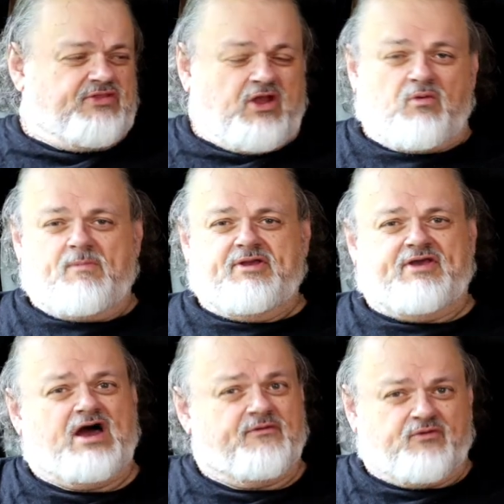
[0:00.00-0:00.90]
There will be
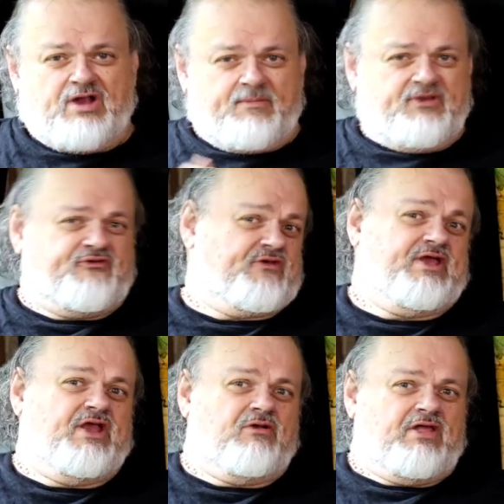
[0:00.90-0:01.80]
times when I'll be
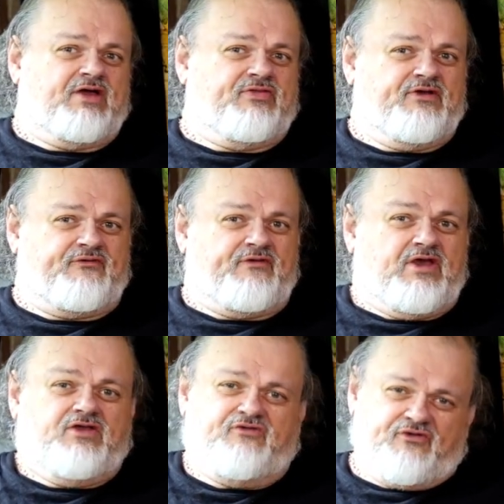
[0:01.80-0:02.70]
sitting here like this,
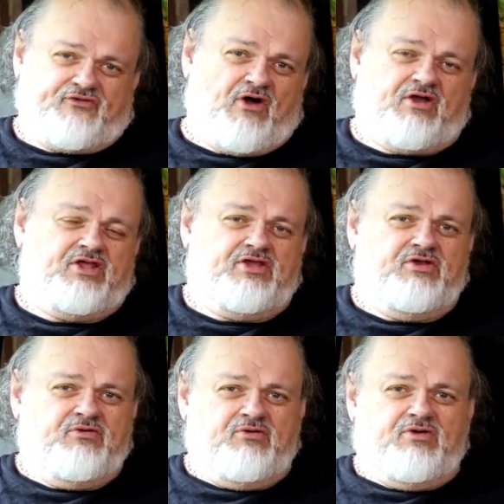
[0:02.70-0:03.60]
just talking
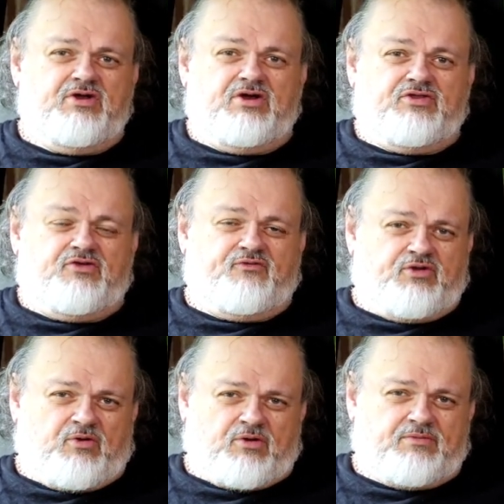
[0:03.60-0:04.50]
to you, the
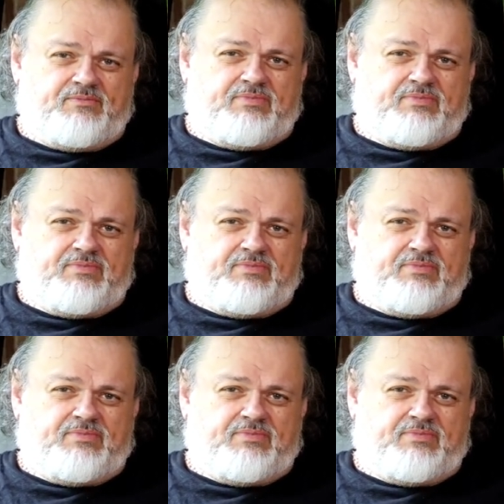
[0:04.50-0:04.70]
viewer.